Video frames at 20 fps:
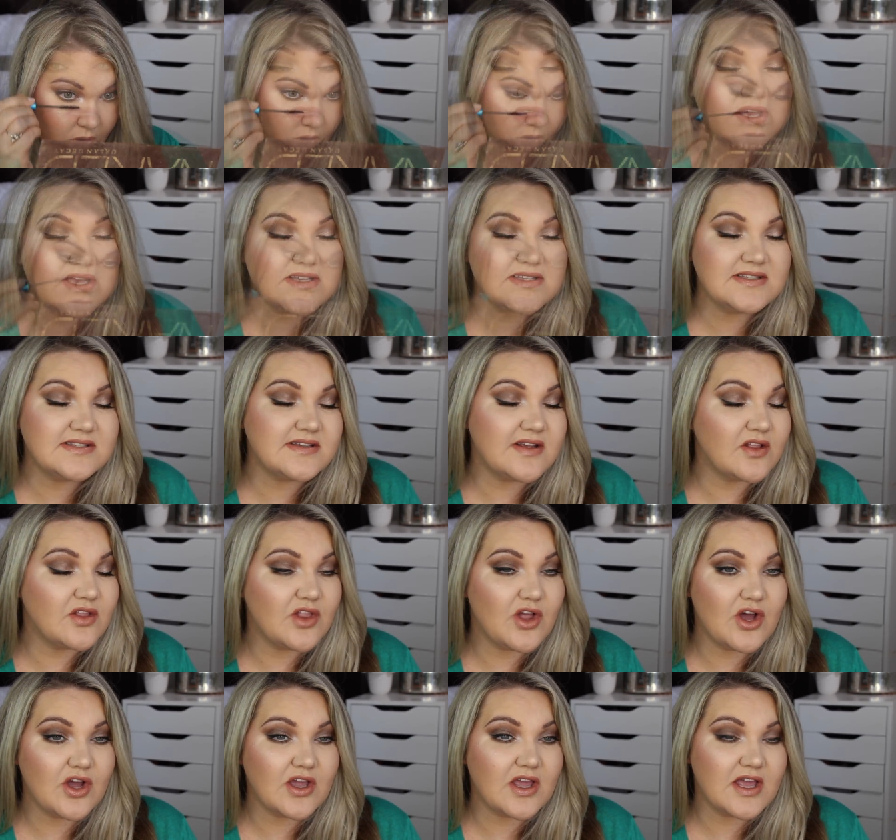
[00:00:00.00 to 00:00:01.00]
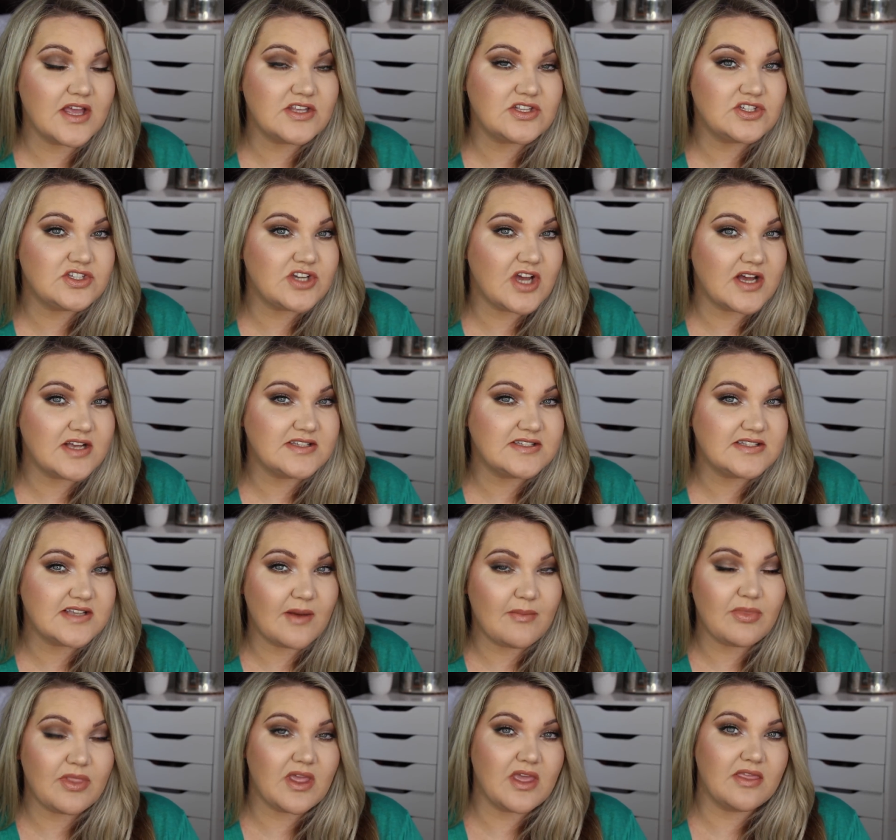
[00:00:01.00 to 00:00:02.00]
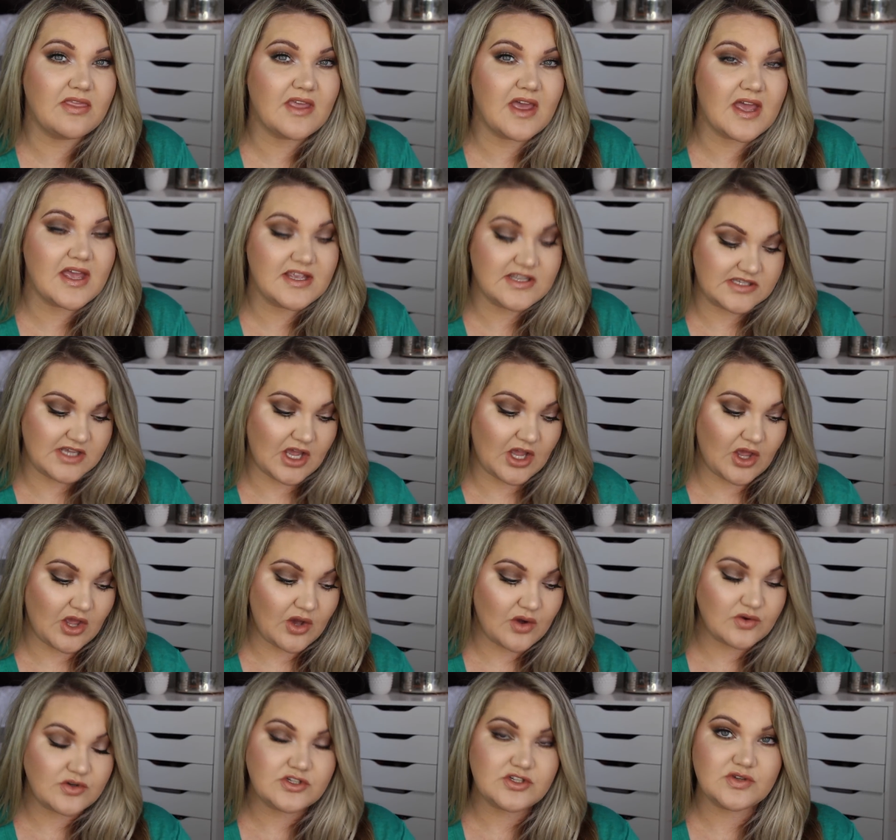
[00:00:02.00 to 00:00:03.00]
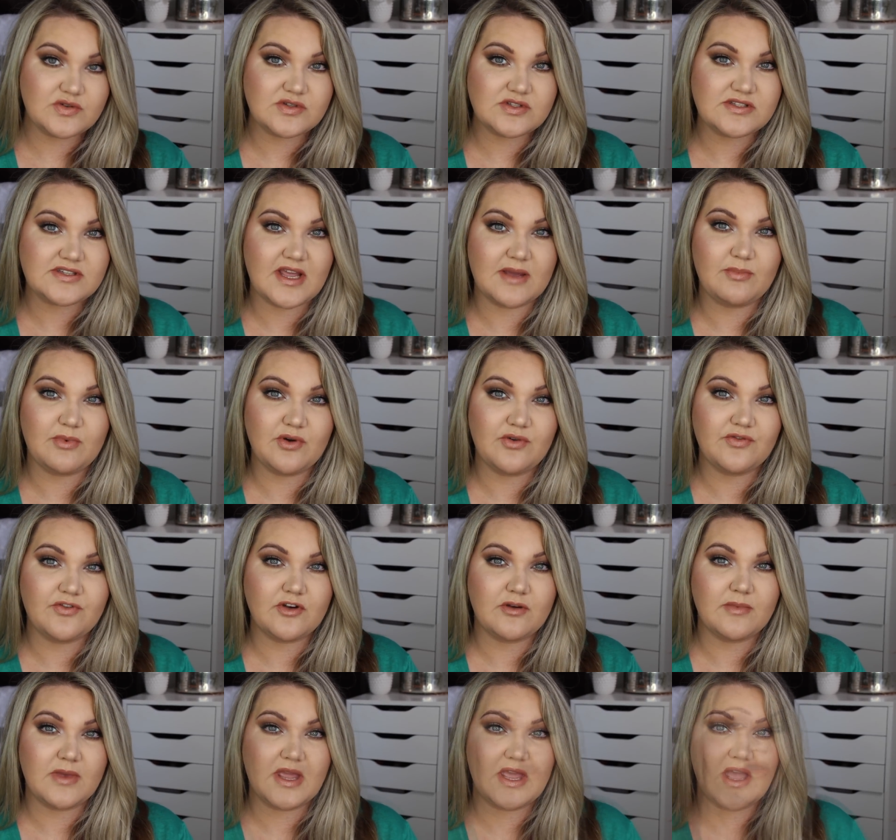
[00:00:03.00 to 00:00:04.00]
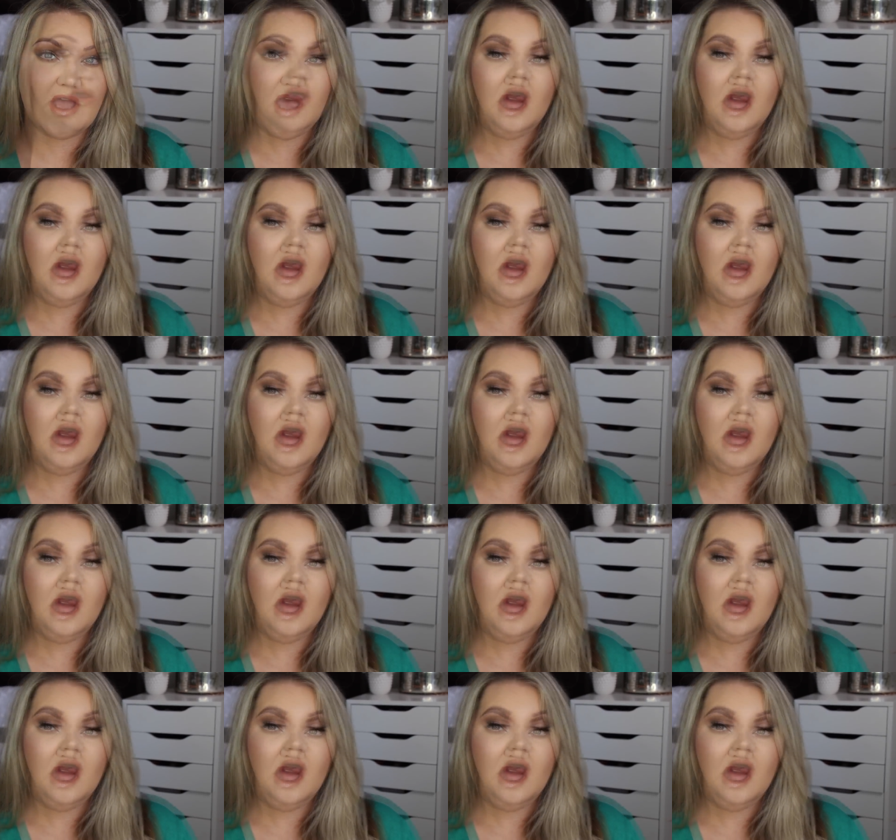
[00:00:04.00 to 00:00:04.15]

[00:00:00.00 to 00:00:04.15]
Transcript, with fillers: this look is just something that is a go-to staple for me.